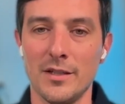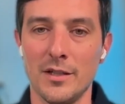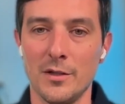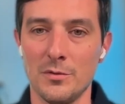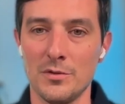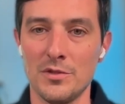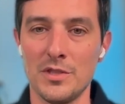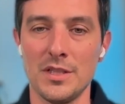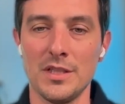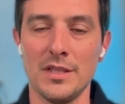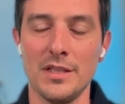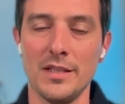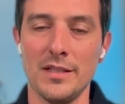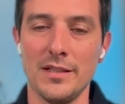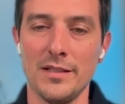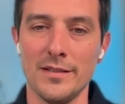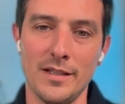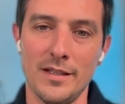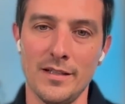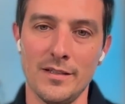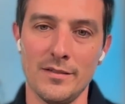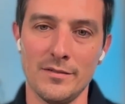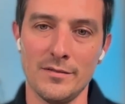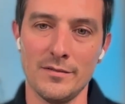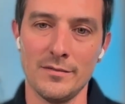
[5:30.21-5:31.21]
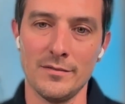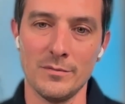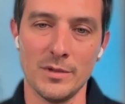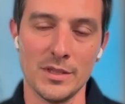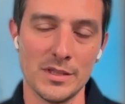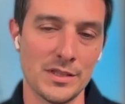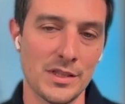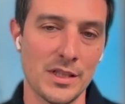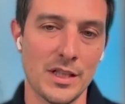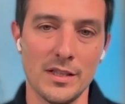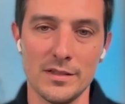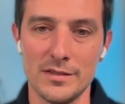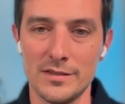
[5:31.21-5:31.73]
OT in
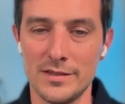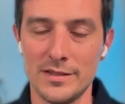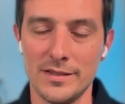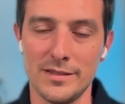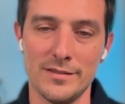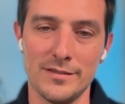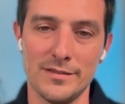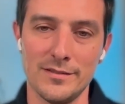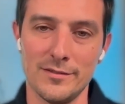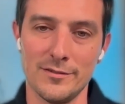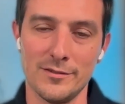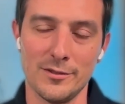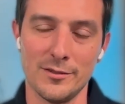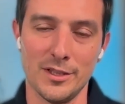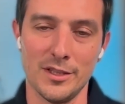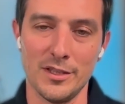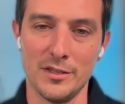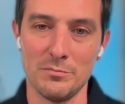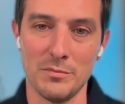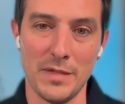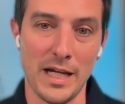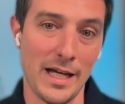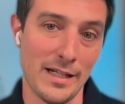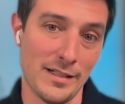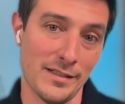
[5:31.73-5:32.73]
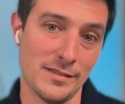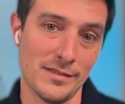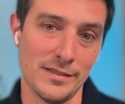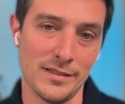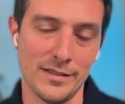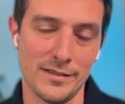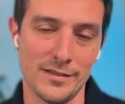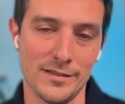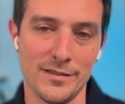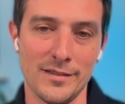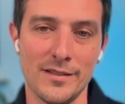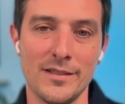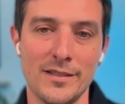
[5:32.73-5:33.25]
Wisconsin or in
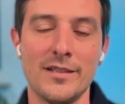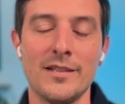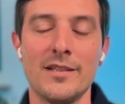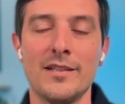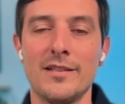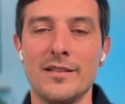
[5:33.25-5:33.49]
Madison